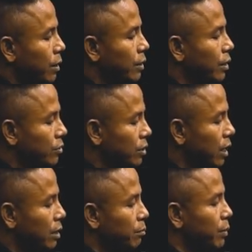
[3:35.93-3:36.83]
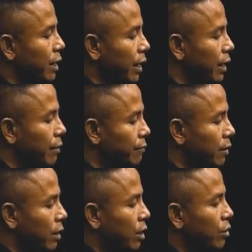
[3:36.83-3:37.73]
does not behave
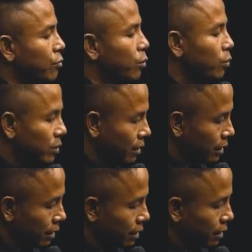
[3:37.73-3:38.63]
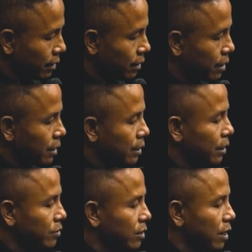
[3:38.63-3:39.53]
rudely,
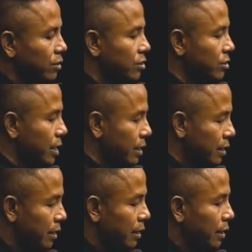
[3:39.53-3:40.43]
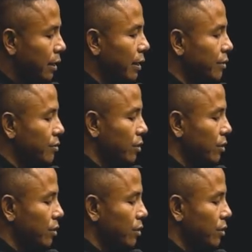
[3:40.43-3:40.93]
does not seek its